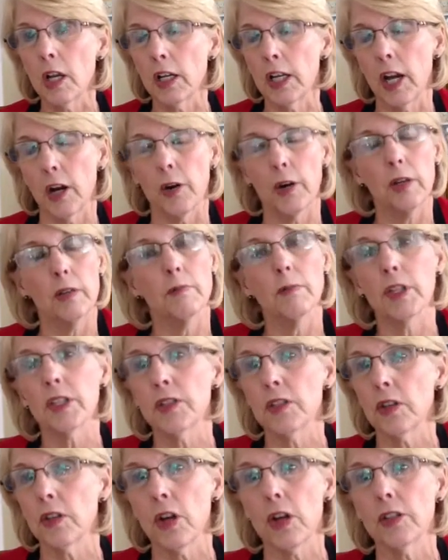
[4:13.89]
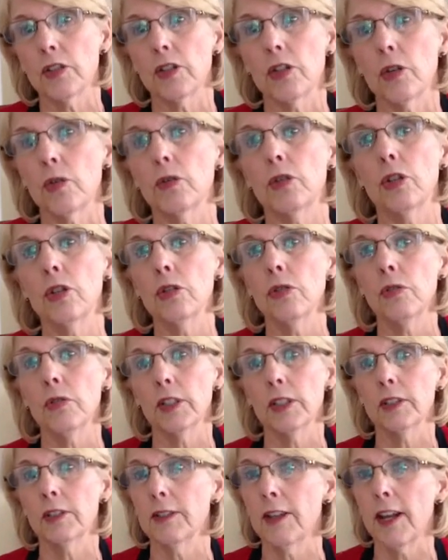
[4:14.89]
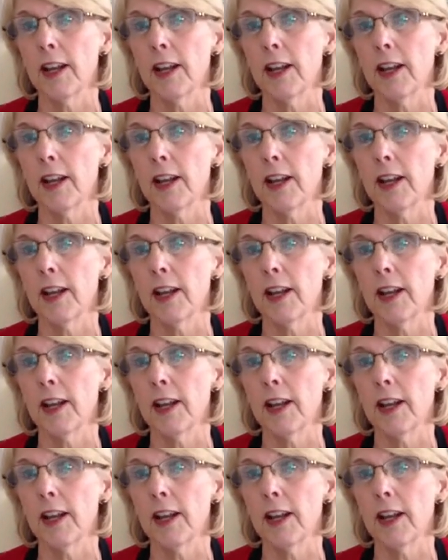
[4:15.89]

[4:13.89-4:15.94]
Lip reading: Gary must have thought so too,